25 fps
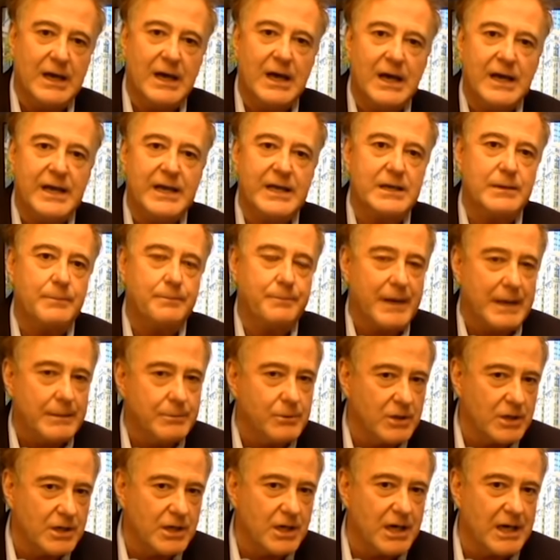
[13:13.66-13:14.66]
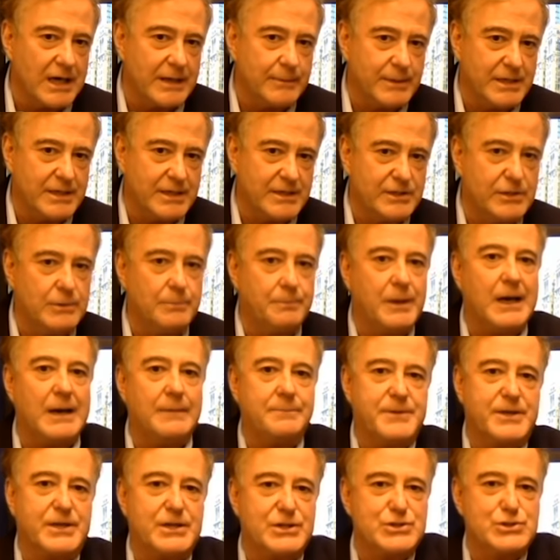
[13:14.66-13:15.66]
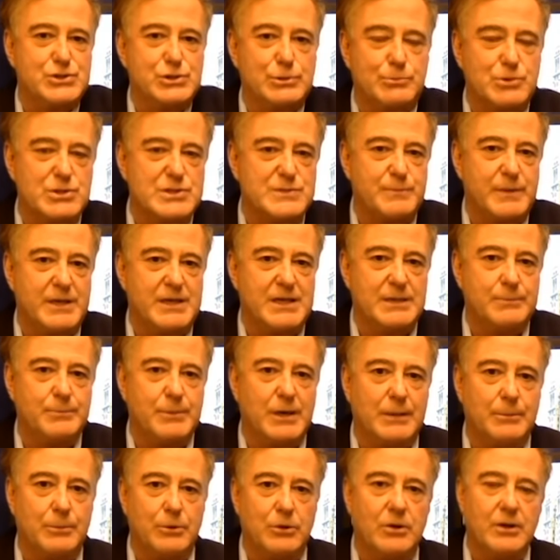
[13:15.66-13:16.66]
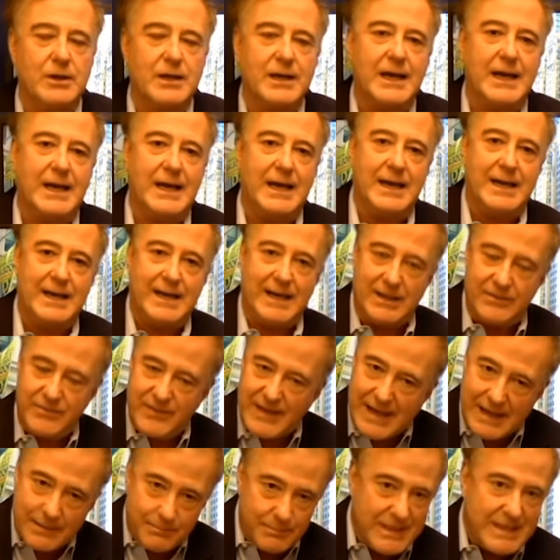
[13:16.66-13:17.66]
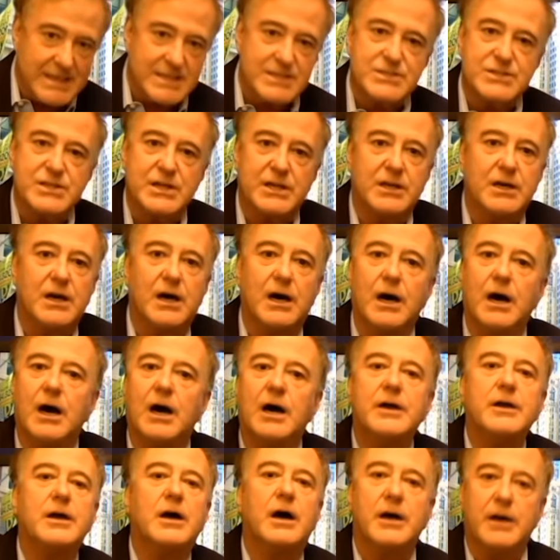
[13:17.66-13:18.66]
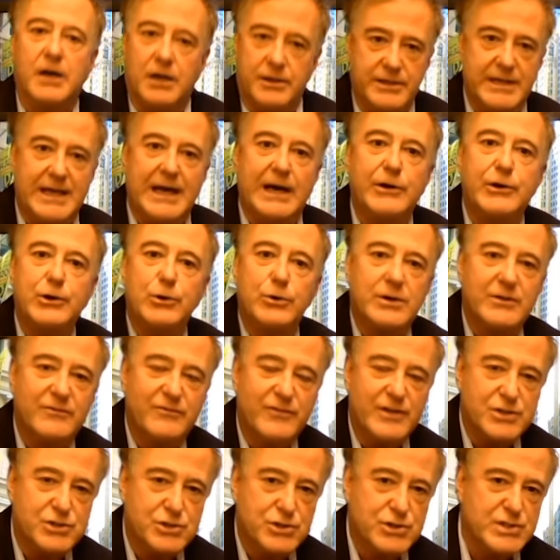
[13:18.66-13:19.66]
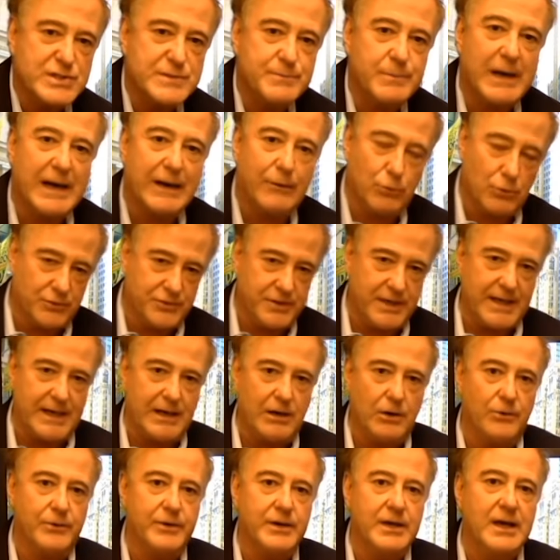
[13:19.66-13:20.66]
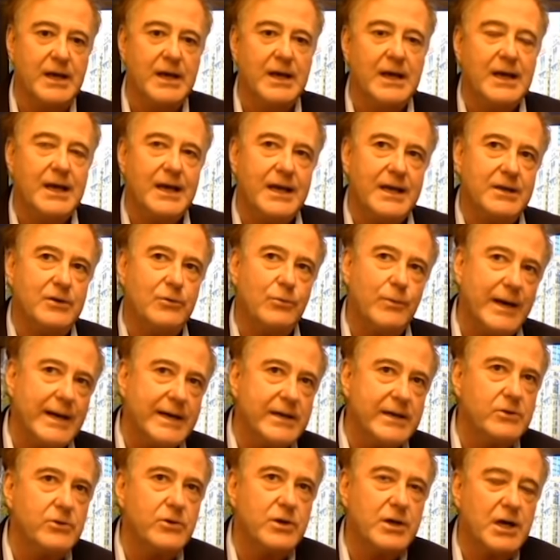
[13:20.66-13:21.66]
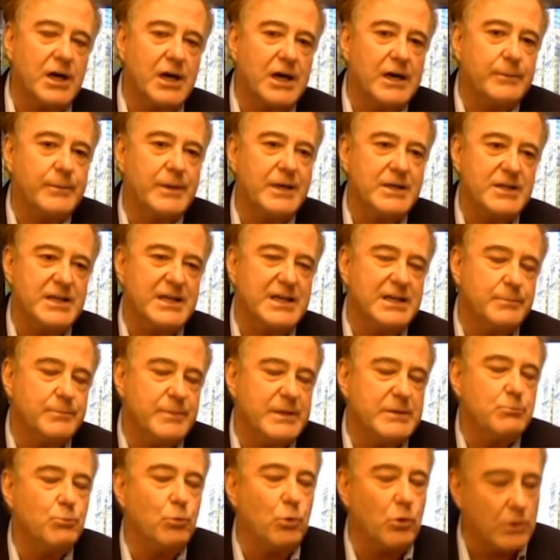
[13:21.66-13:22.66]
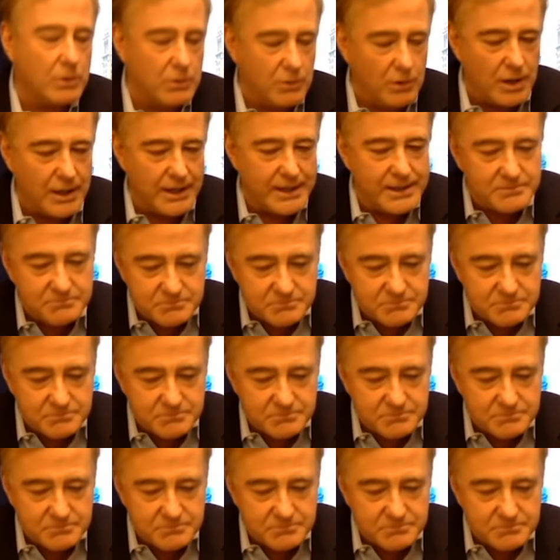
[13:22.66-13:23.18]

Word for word: In a bubble economy, you pop the consumer spending bubble, and that makes it, now you're in a vicious spiral down. In a regular economy, I think it'd be more like,